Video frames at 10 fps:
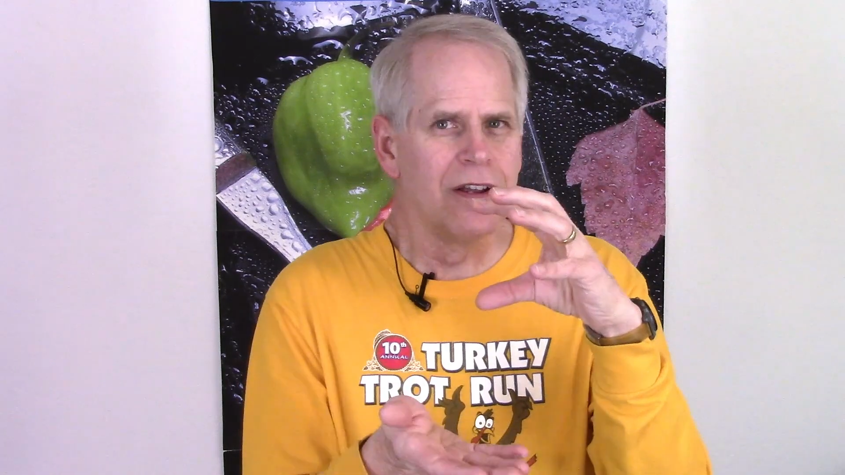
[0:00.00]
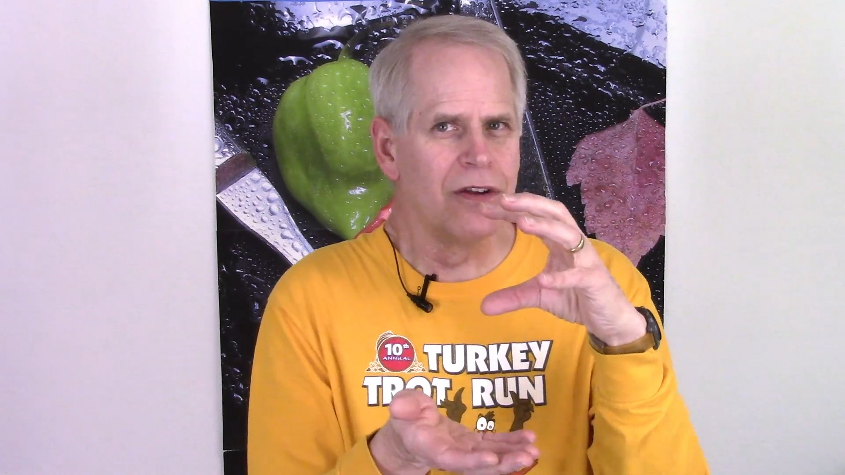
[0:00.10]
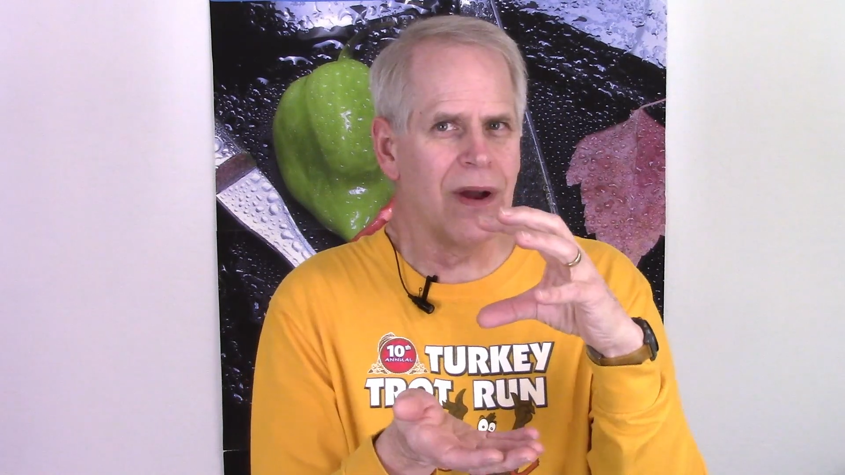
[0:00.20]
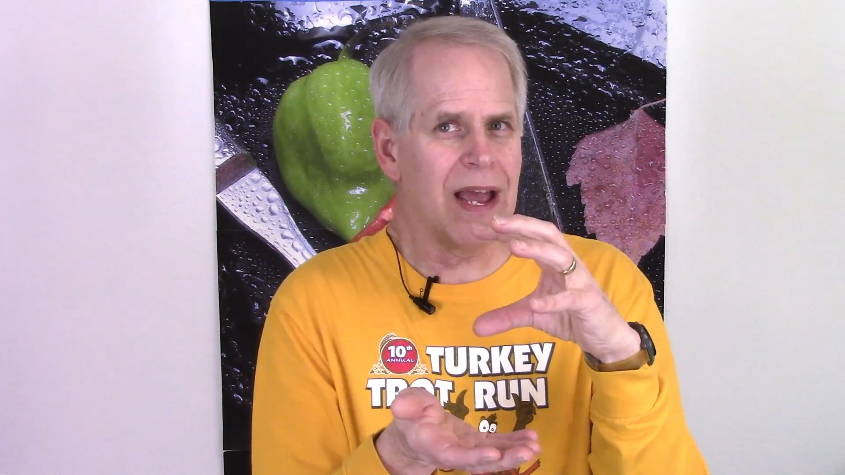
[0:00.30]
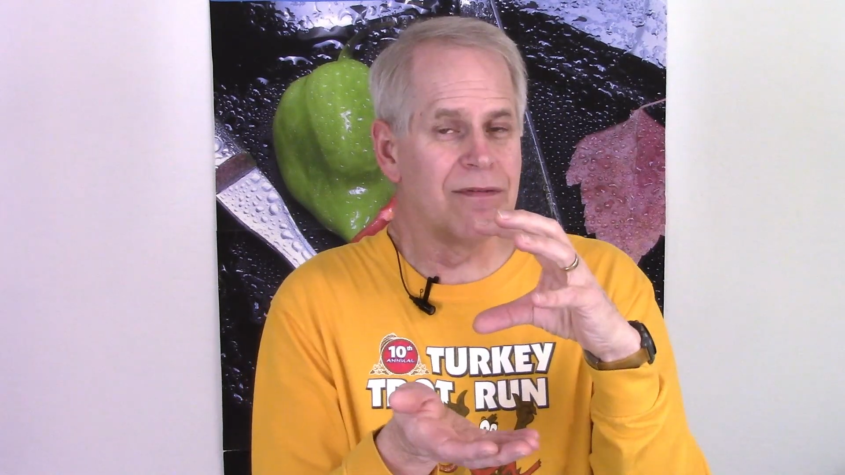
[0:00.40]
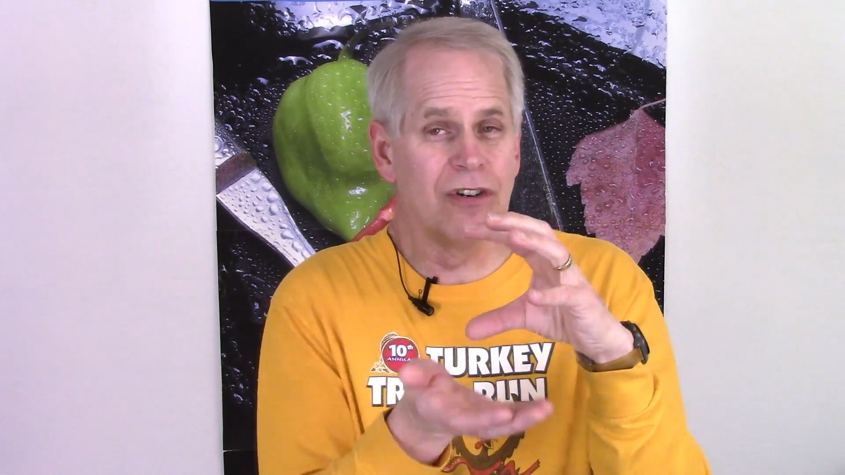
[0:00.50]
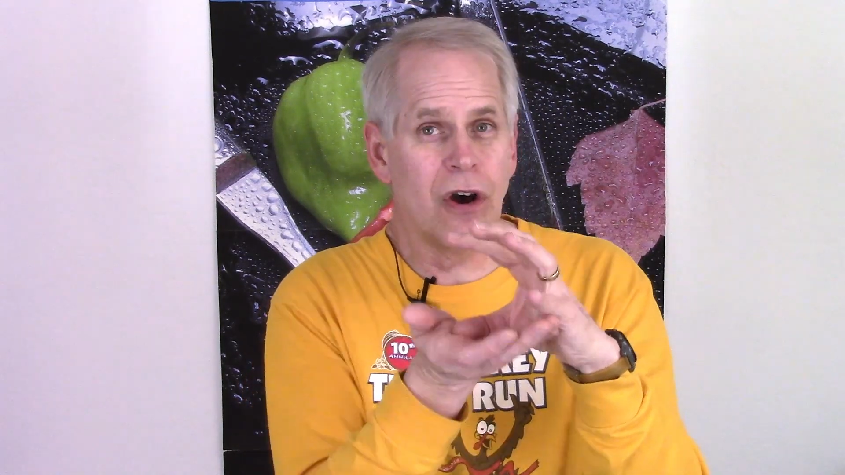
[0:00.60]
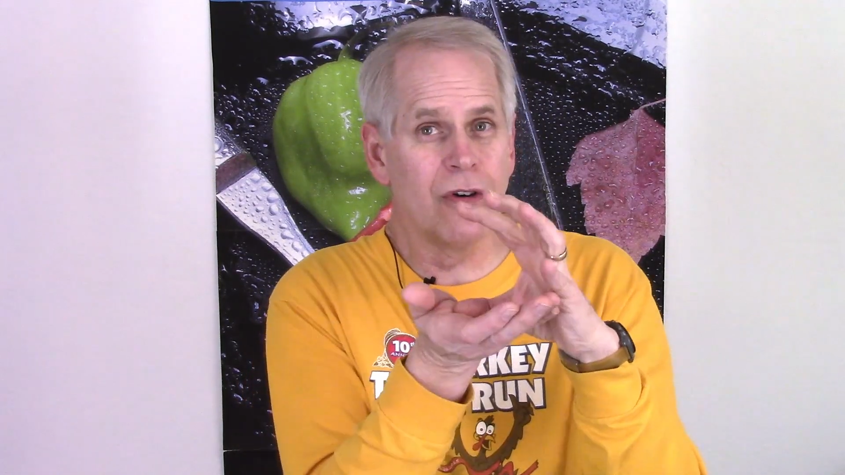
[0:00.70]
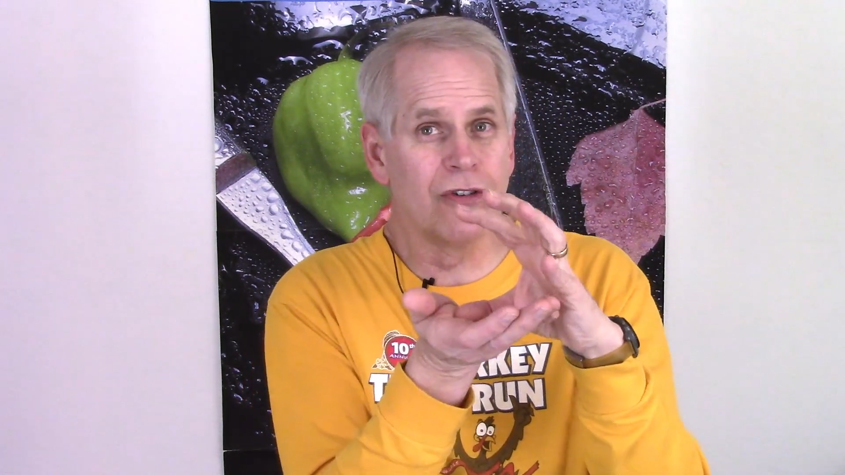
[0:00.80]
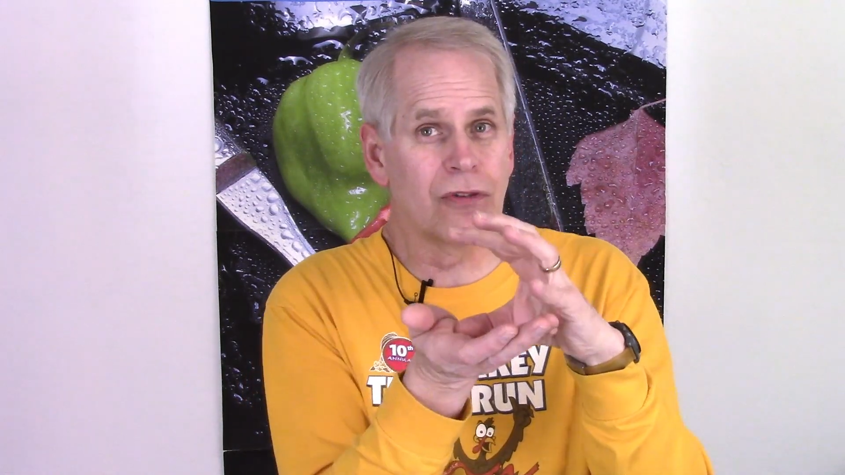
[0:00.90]
You have
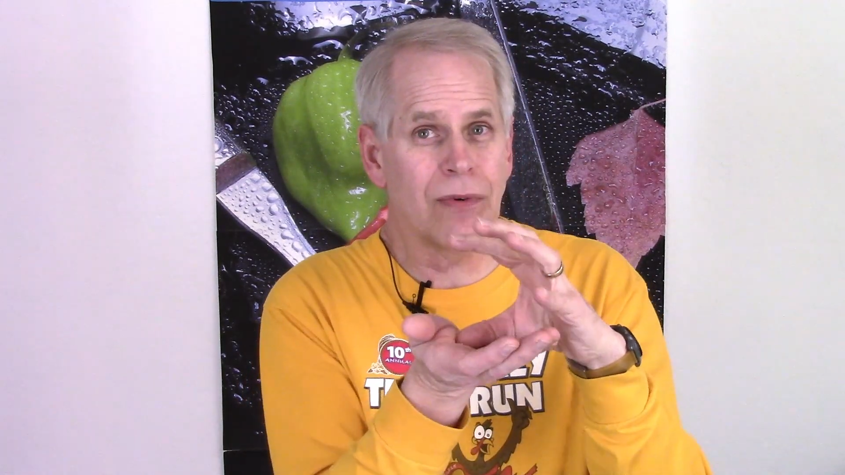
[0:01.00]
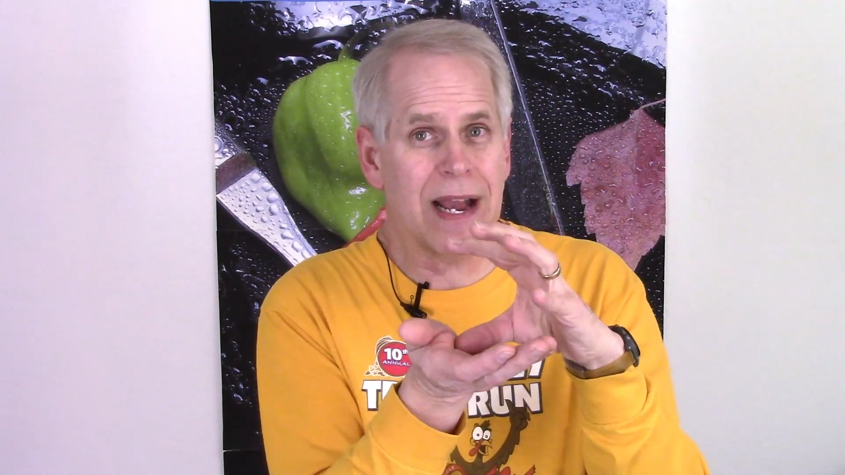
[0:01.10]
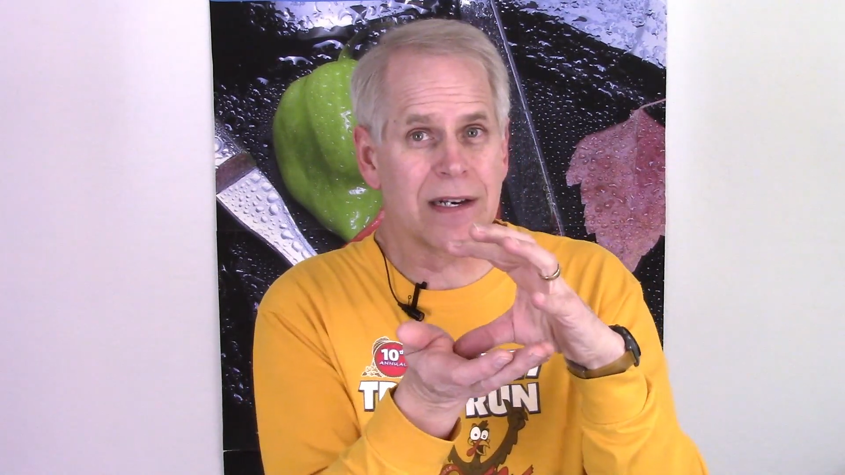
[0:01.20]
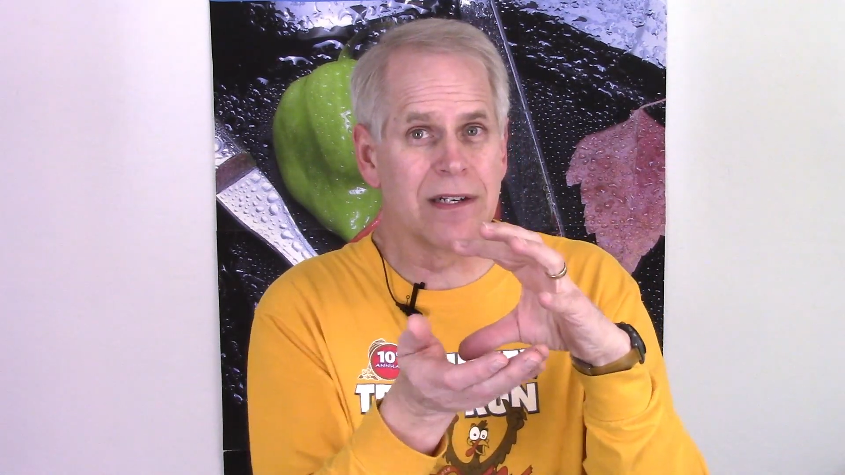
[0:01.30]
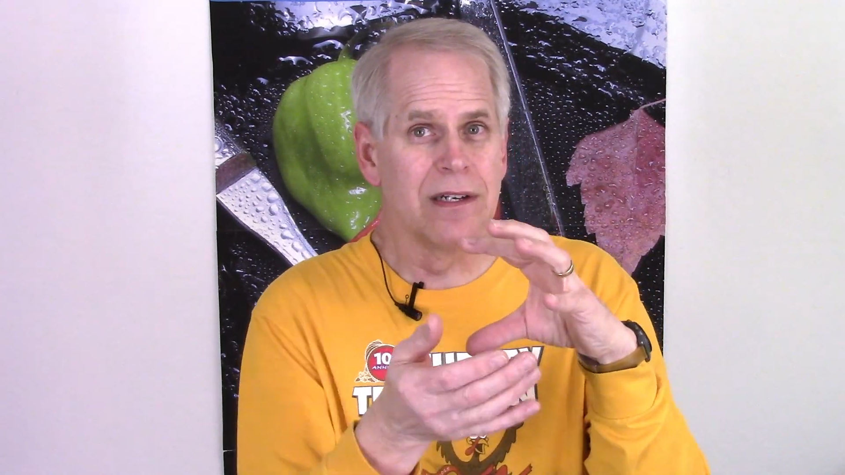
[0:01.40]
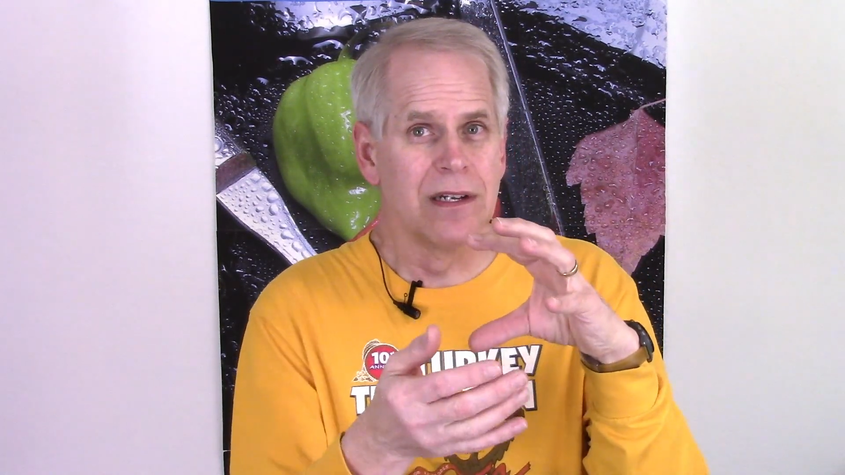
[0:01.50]
no direct